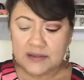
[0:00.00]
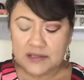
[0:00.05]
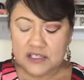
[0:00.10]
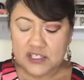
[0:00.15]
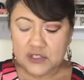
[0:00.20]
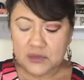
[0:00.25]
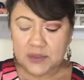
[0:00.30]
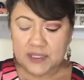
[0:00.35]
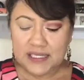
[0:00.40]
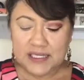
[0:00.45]

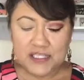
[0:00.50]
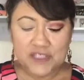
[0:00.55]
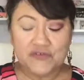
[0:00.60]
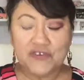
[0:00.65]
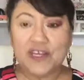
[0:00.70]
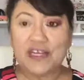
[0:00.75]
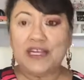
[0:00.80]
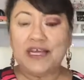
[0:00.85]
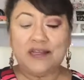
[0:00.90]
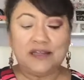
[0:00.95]
this one is
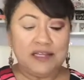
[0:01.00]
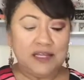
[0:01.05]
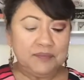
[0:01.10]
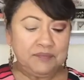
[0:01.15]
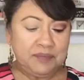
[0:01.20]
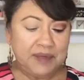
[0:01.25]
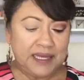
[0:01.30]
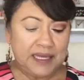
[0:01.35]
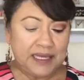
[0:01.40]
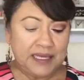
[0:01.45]
Vanilla
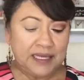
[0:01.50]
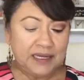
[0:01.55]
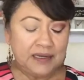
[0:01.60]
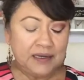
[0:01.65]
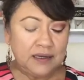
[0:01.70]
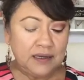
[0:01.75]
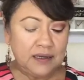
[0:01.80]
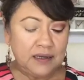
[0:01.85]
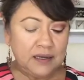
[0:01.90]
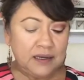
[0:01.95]

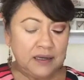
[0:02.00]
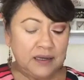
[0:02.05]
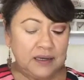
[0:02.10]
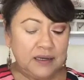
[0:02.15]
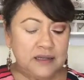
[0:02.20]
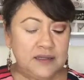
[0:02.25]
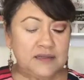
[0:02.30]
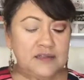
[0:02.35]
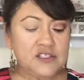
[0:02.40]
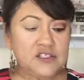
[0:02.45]
Bean.
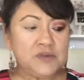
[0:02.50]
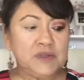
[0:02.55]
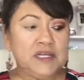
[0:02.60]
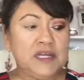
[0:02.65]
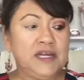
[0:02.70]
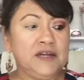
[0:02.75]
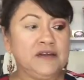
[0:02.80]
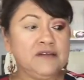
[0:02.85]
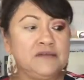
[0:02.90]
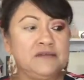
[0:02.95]
This one
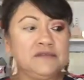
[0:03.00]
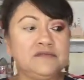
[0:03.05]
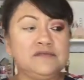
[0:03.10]
here.